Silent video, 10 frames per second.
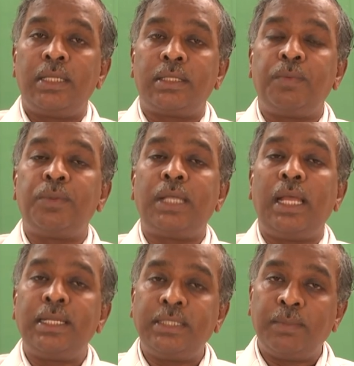Suppose
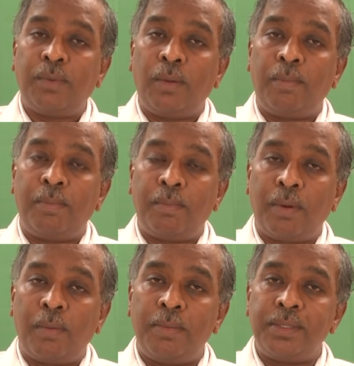allergic
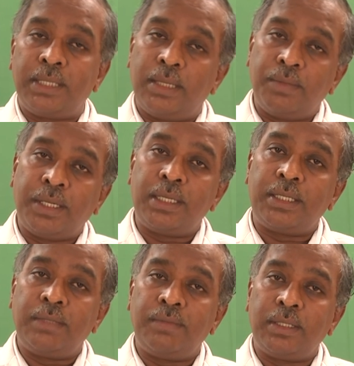problem is there, we can
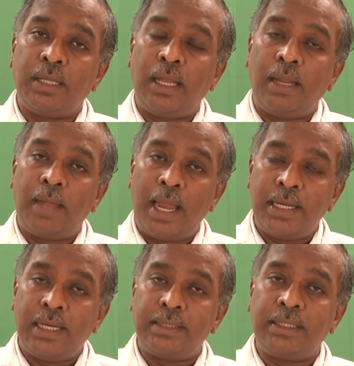treat with
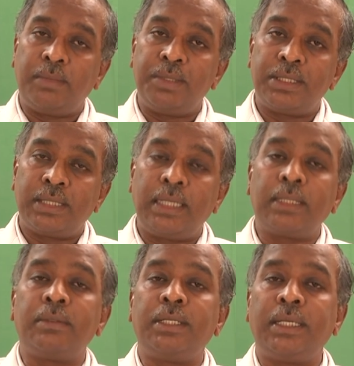anti-allergic measures like
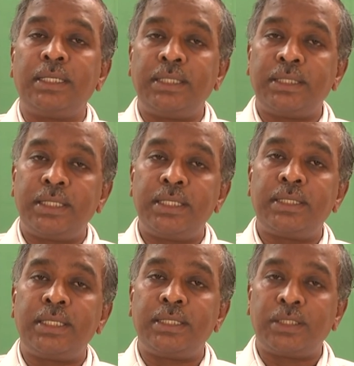
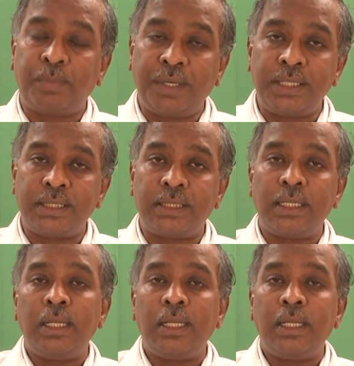decongestants and the sprays.